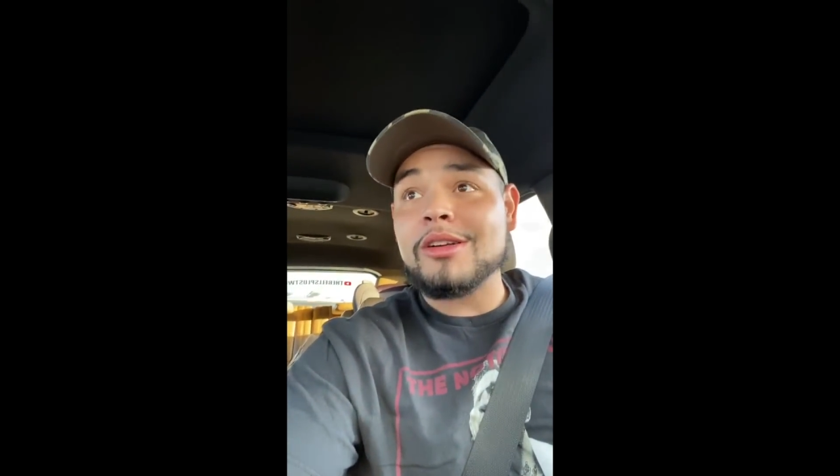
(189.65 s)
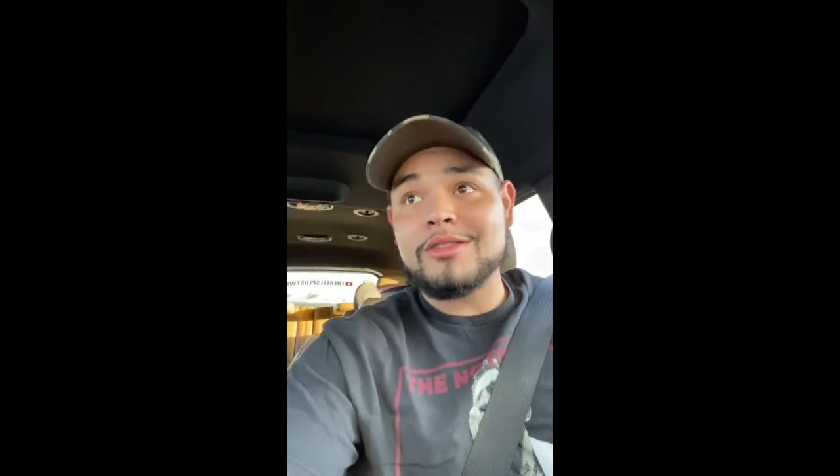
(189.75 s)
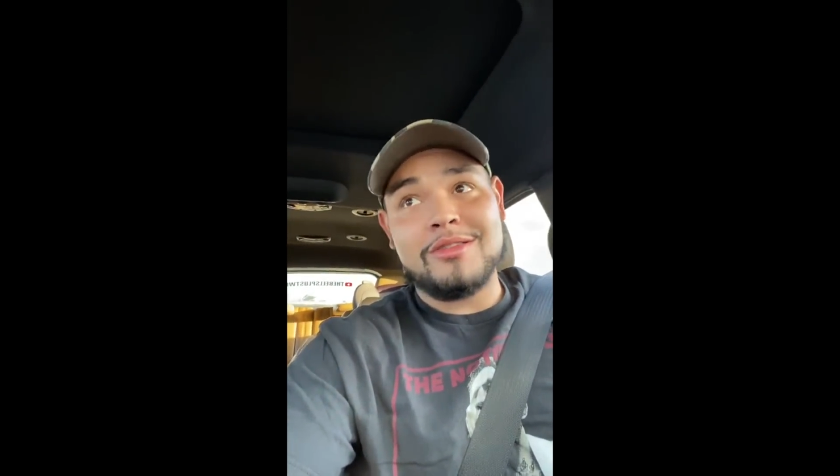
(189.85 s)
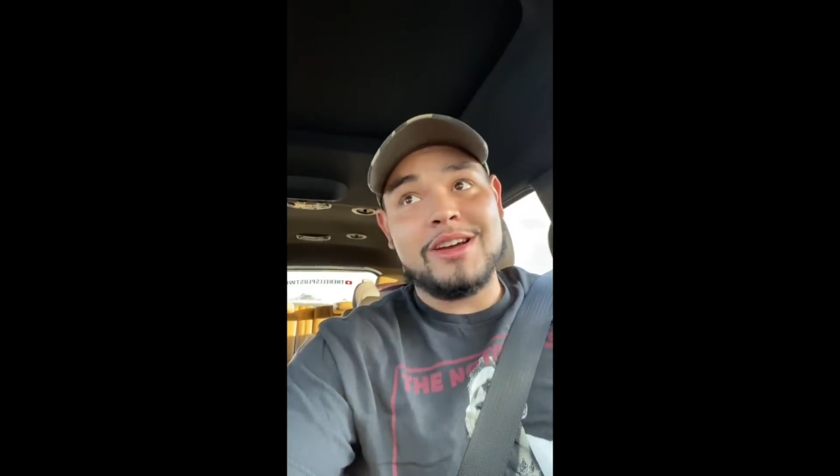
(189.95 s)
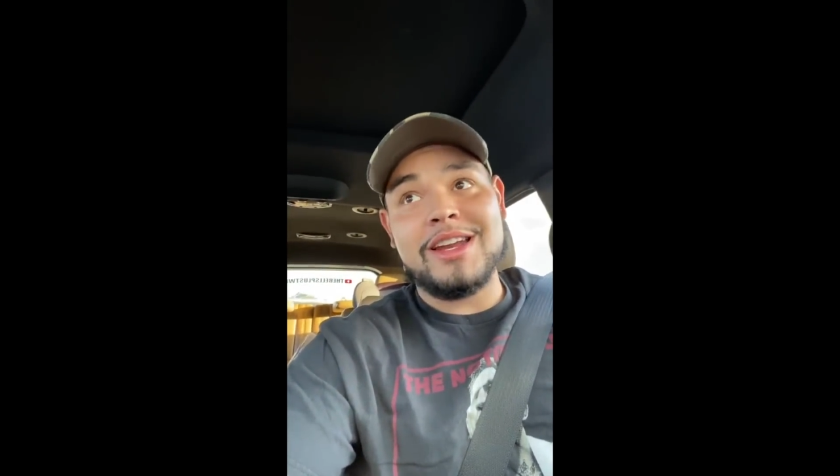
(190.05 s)

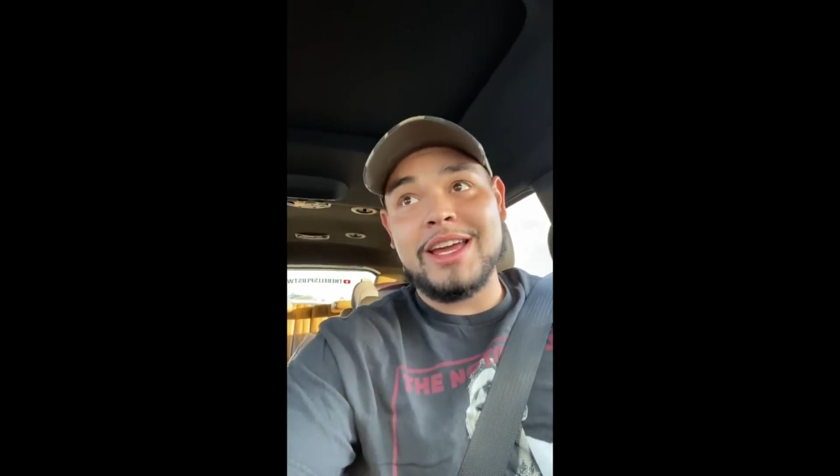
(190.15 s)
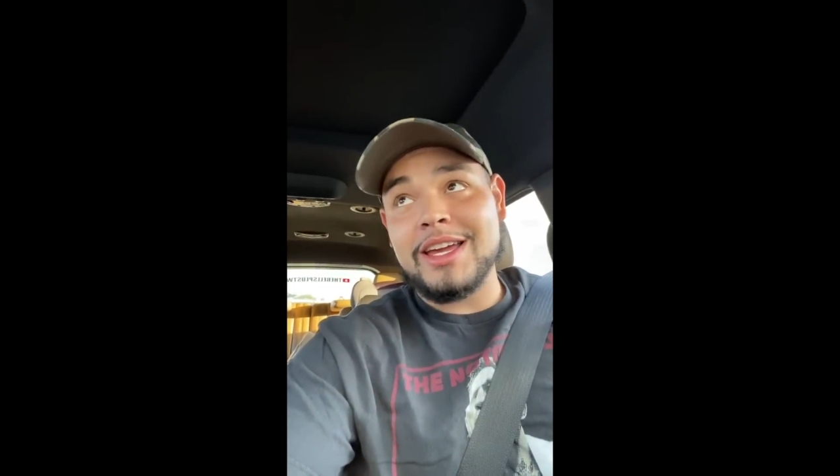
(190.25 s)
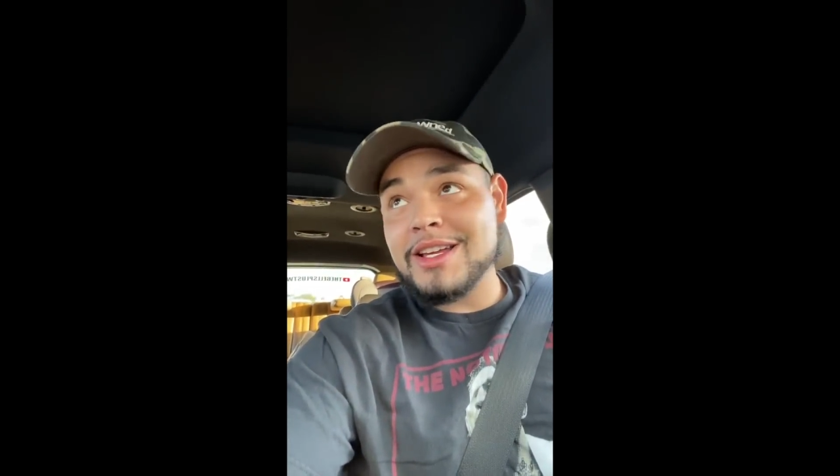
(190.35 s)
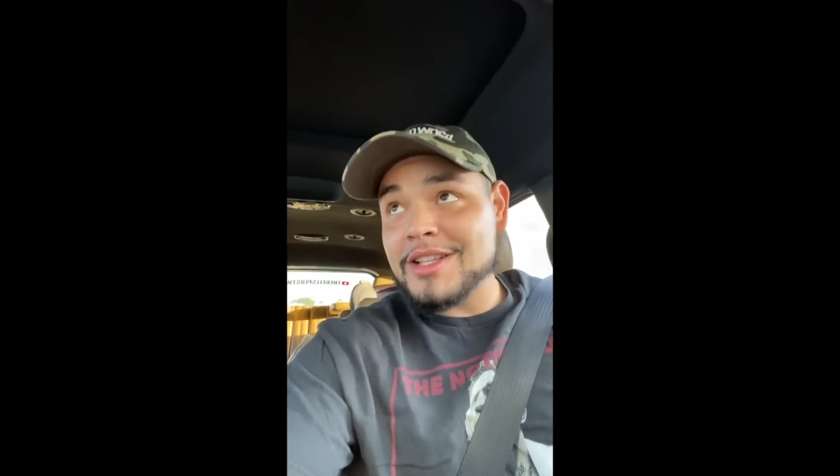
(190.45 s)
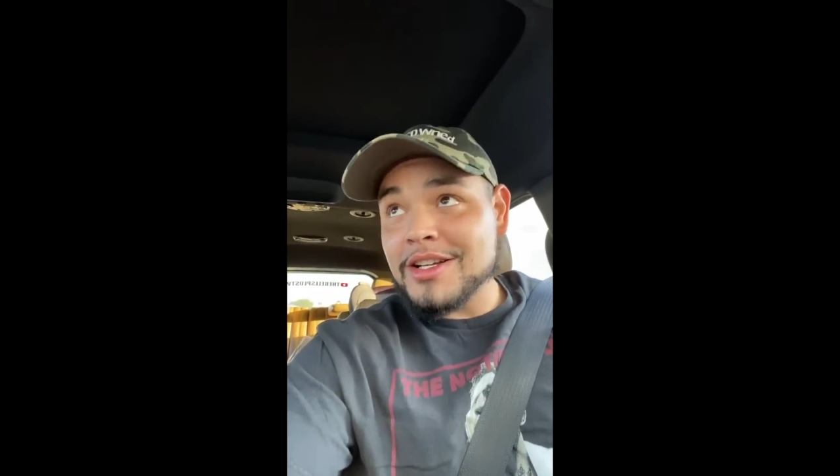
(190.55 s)
So in that
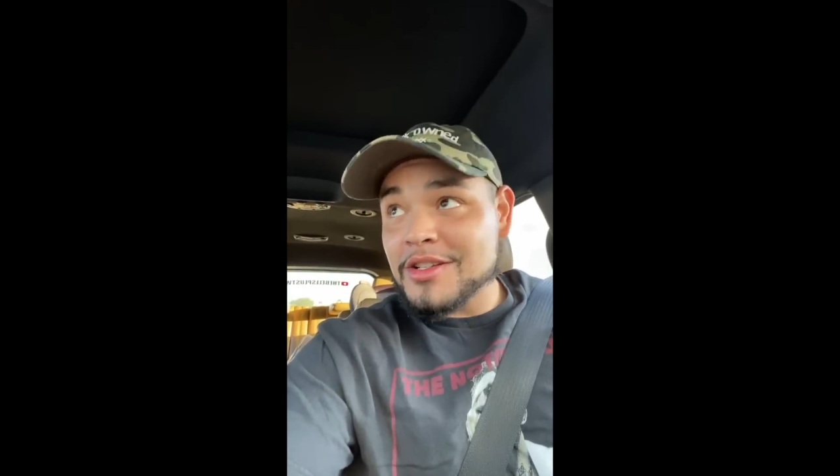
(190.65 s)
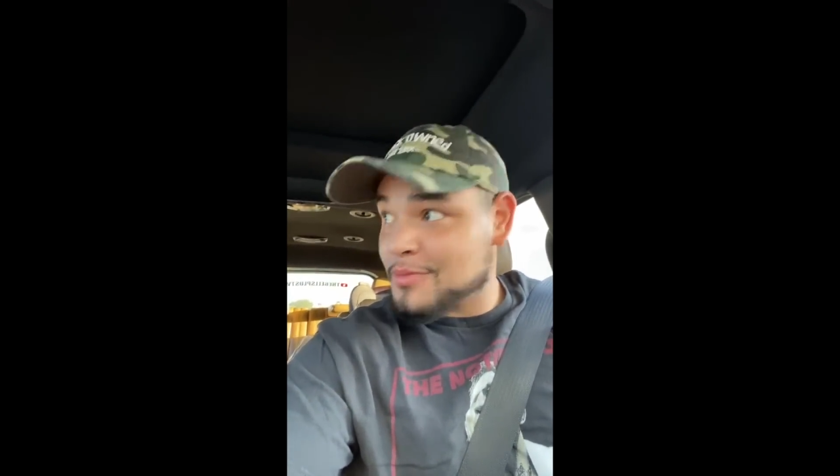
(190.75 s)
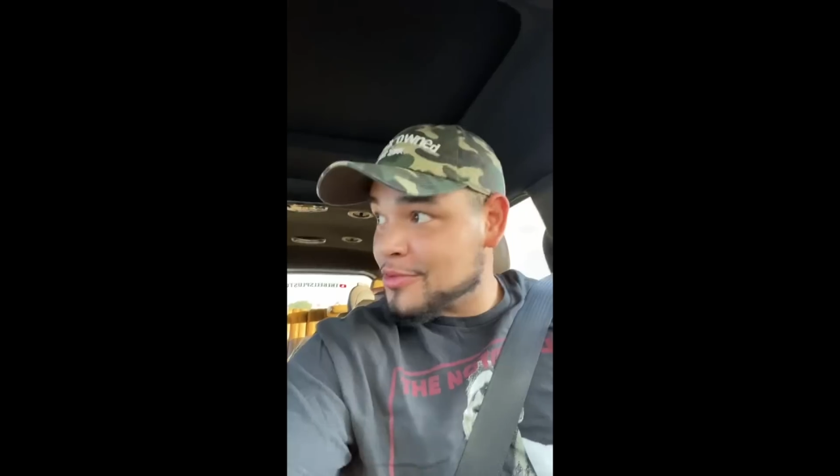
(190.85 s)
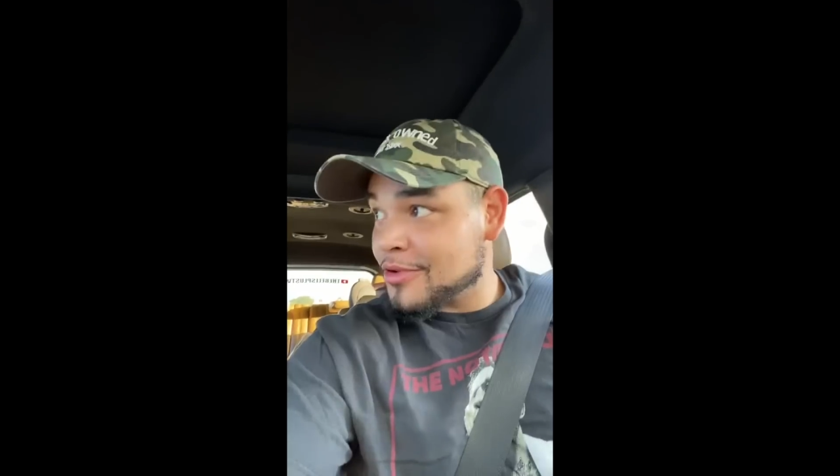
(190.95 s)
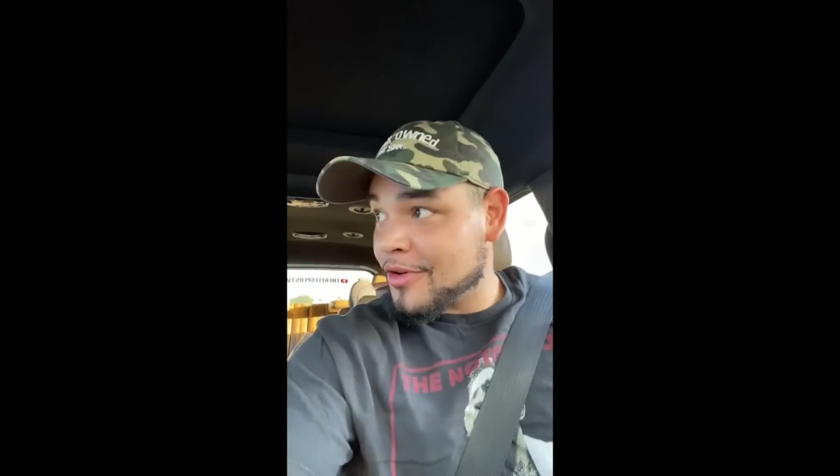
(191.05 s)
case, I just
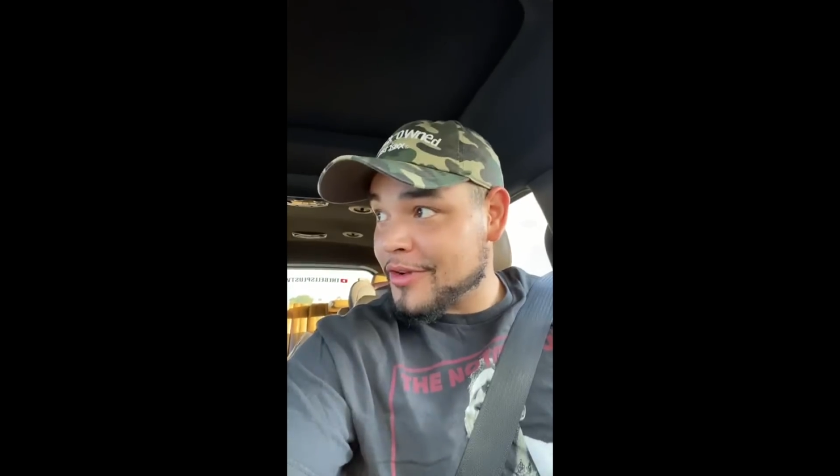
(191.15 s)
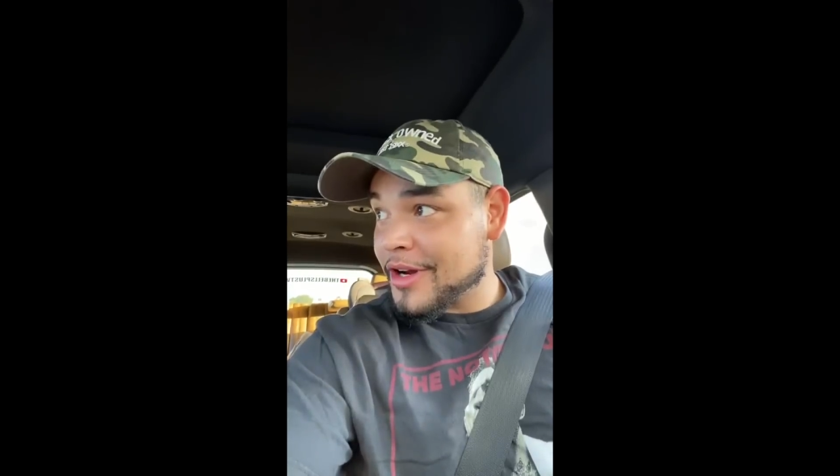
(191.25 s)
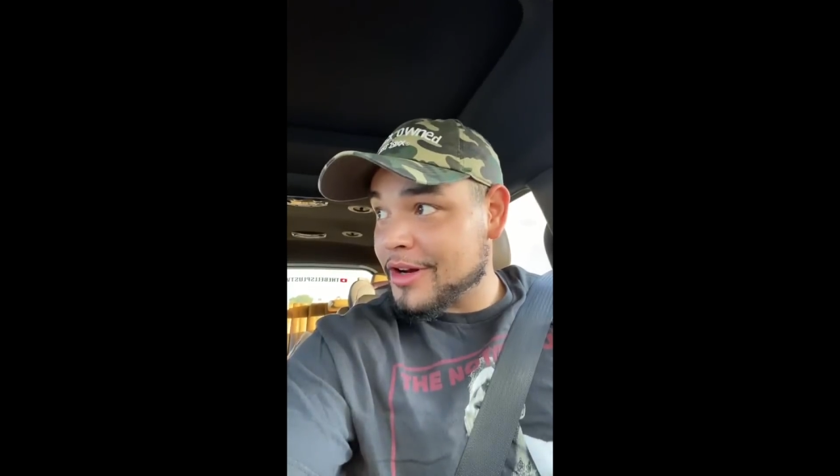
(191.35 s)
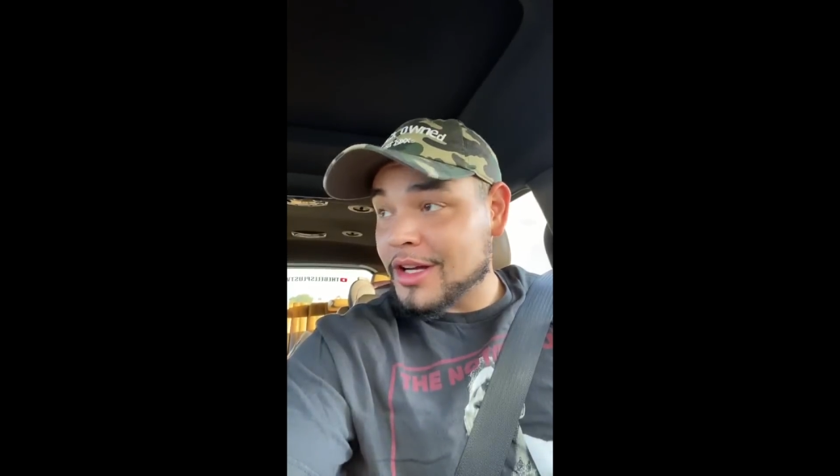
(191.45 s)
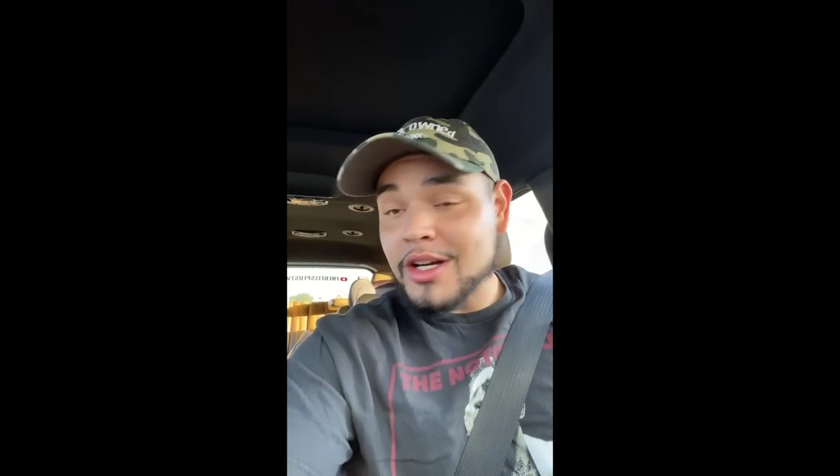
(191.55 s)
pulled over
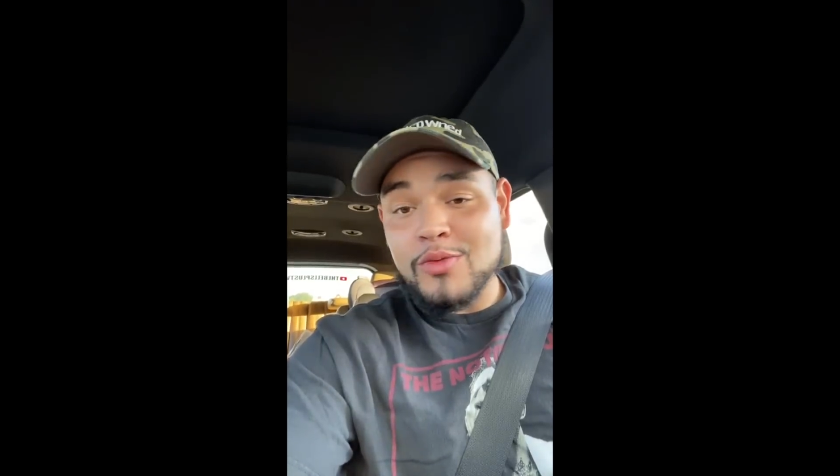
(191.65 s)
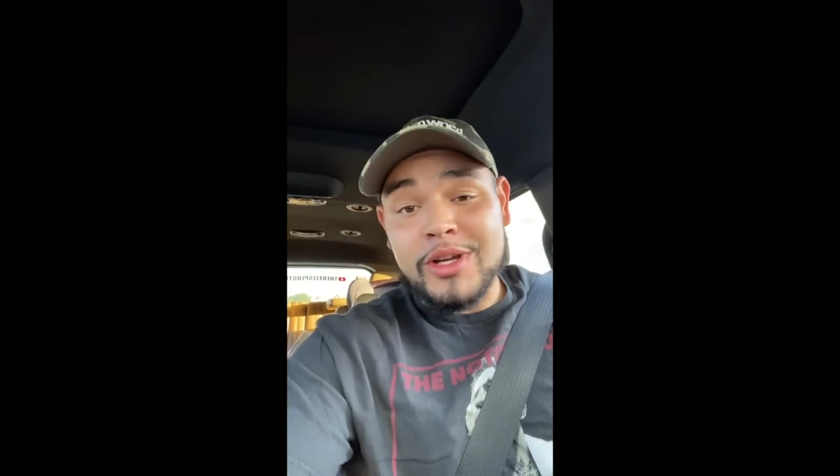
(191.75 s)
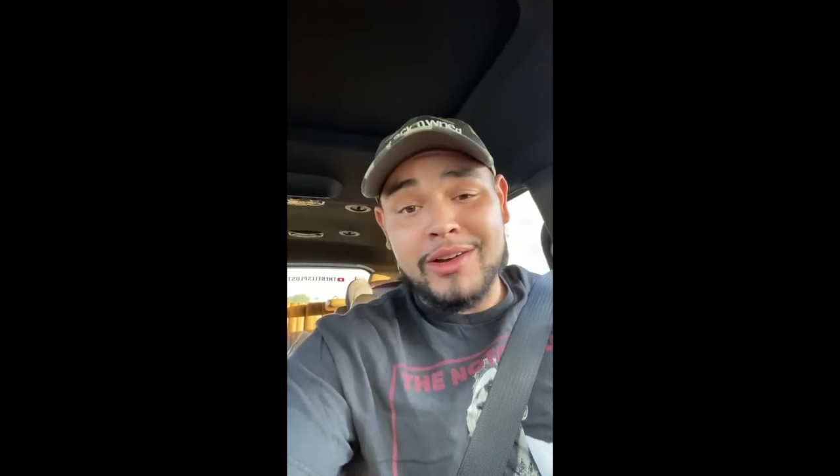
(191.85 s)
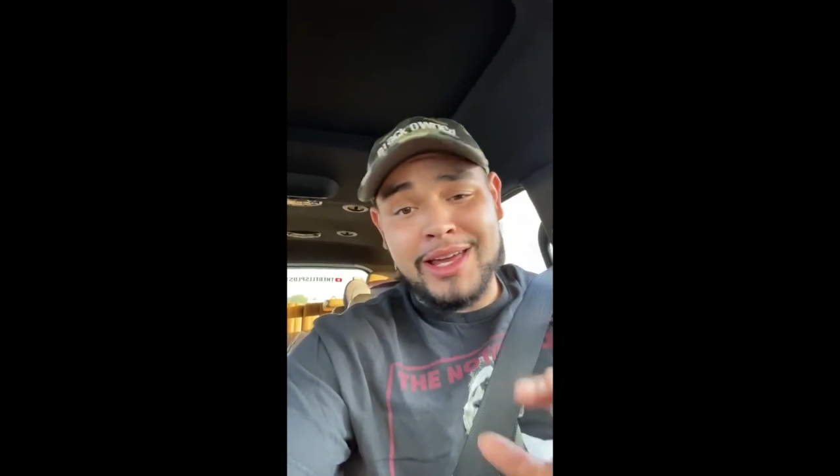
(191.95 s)
here to Goodwill,